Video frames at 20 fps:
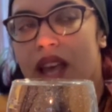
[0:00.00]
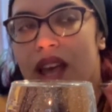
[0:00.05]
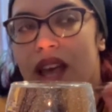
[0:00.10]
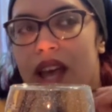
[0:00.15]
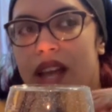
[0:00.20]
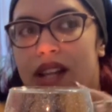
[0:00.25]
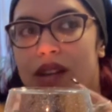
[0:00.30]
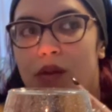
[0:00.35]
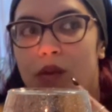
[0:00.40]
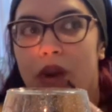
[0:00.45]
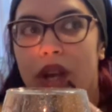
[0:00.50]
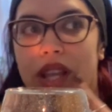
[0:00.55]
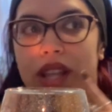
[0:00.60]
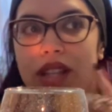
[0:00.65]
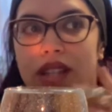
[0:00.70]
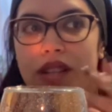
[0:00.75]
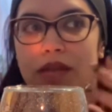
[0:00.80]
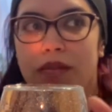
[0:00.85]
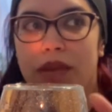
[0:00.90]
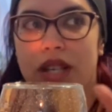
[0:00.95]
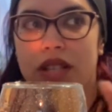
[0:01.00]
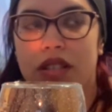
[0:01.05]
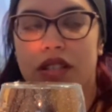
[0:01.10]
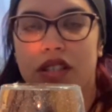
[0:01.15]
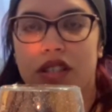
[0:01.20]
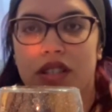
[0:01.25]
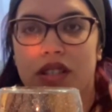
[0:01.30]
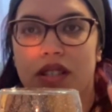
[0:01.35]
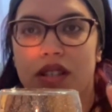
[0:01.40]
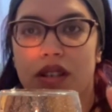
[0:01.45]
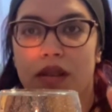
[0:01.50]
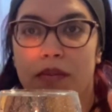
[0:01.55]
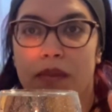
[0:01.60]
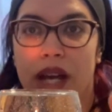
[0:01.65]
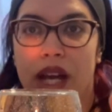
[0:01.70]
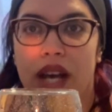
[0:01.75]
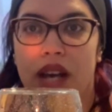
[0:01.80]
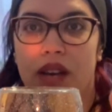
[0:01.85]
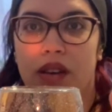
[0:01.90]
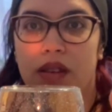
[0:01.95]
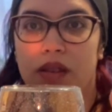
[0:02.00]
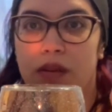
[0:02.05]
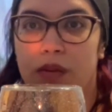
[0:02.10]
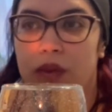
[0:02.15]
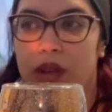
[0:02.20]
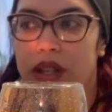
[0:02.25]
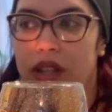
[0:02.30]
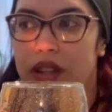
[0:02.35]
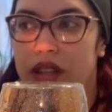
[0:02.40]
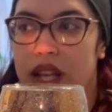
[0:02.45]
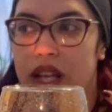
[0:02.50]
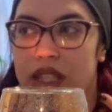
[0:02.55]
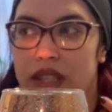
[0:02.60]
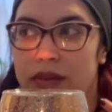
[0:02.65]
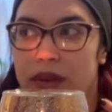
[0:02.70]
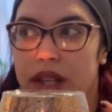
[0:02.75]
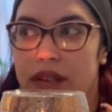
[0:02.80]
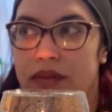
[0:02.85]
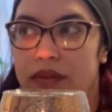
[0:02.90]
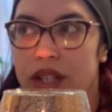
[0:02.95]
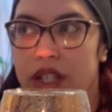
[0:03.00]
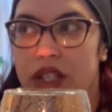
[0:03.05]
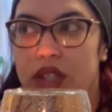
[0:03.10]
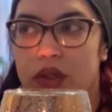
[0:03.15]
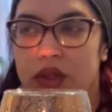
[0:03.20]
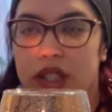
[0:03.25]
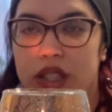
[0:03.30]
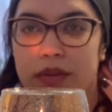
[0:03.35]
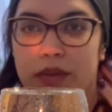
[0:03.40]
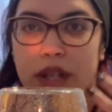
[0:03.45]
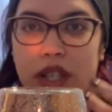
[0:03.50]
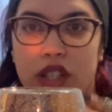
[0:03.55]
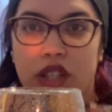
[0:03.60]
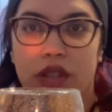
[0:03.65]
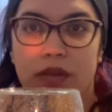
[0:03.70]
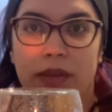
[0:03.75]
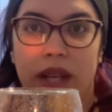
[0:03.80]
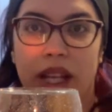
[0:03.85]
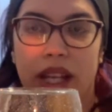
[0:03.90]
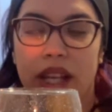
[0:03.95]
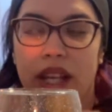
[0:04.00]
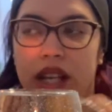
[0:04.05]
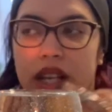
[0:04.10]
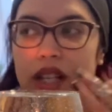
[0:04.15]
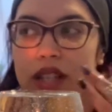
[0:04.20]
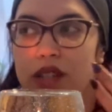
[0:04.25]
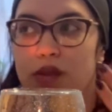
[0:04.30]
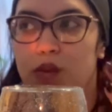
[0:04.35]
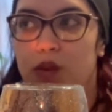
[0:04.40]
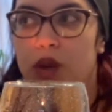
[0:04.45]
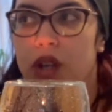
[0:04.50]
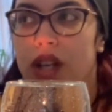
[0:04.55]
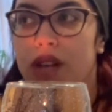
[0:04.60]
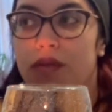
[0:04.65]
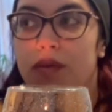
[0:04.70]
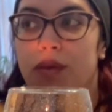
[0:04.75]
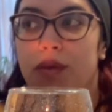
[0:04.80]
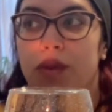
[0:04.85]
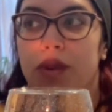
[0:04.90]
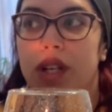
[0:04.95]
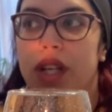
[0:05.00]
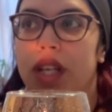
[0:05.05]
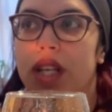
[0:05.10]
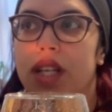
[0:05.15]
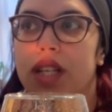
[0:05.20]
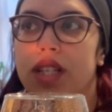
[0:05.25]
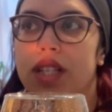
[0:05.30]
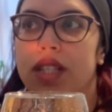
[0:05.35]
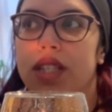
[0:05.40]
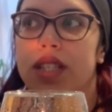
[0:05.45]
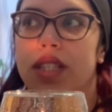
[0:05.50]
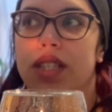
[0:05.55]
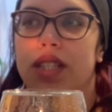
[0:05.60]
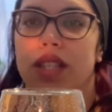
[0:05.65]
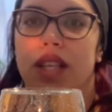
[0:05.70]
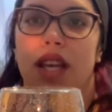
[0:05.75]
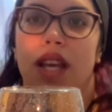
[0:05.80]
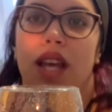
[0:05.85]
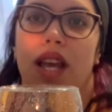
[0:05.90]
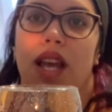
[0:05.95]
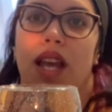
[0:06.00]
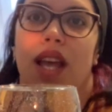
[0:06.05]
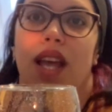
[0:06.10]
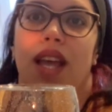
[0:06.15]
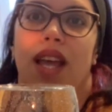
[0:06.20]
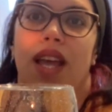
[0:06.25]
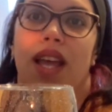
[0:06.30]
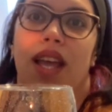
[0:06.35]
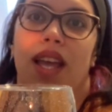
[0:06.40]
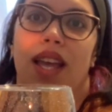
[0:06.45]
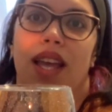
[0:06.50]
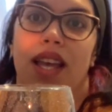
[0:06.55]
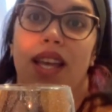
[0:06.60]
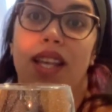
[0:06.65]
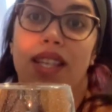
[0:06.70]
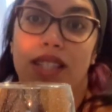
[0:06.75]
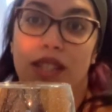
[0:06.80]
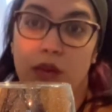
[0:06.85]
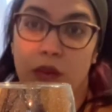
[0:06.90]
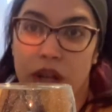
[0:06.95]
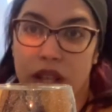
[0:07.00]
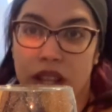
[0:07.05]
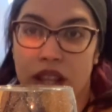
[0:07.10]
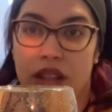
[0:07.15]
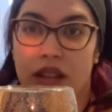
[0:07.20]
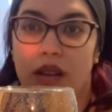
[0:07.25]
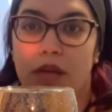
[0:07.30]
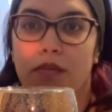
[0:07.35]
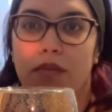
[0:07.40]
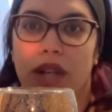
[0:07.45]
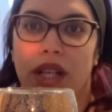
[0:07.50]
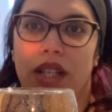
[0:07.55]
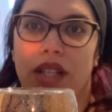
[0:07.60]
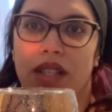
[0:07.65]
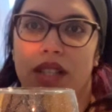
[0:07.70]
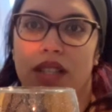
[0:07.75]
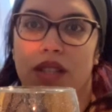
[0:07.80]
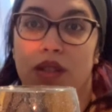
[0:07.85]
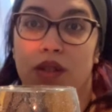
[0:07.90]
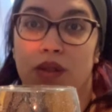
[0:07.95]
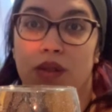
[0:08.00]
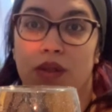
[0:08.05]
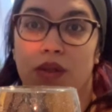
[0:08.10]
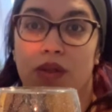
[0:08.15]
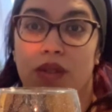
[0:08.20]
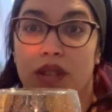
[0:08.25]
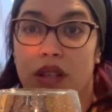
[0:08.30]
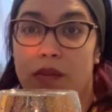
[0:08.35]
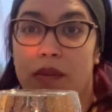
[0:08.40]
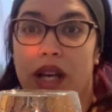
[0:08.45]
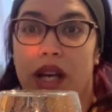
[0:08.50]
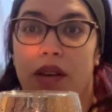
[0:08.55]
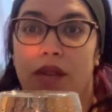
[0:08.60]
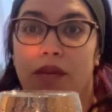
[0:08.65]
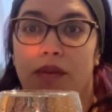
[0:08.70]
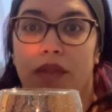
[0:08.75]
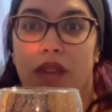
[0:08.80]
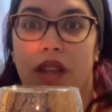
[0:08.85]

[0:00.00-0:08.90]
And the way that the messages come out, whether that's my facial expression, my hands, whatever it is the way that they're meant to come out.